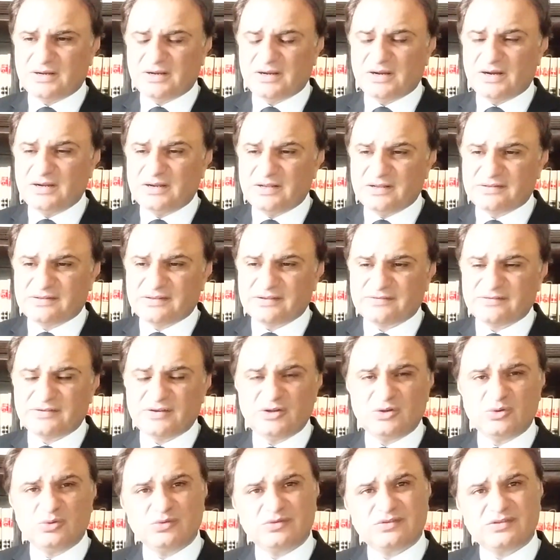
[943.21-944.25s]
under
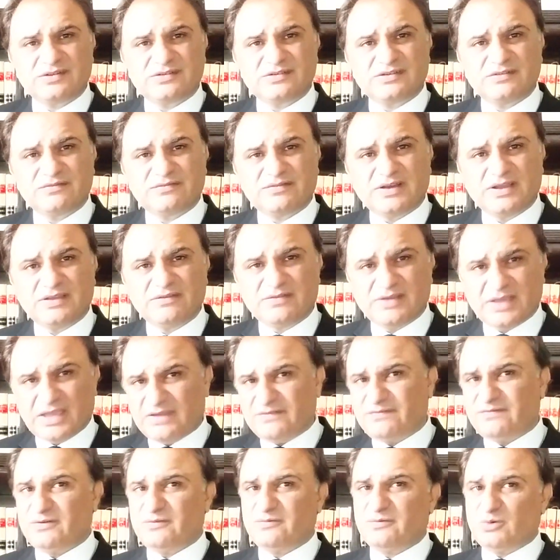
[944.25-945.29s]
section
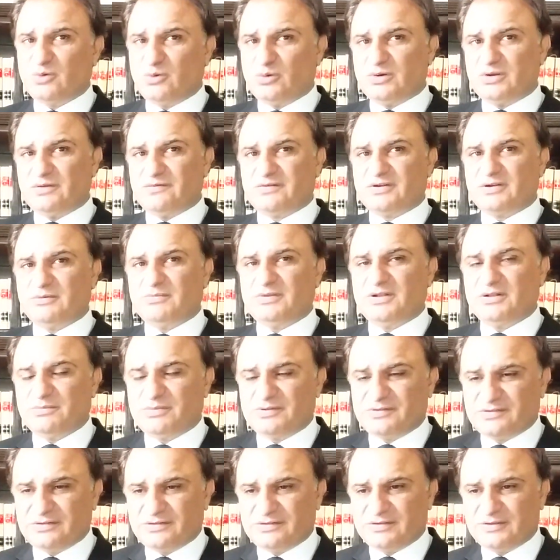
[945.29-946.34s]
265F of Code of Criminal
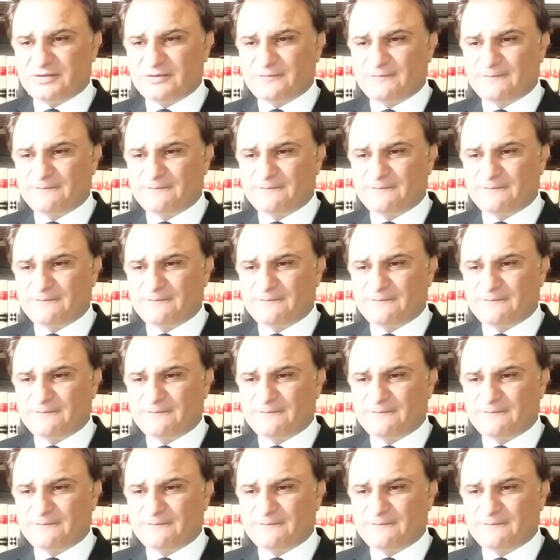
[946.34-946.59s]
Procedure.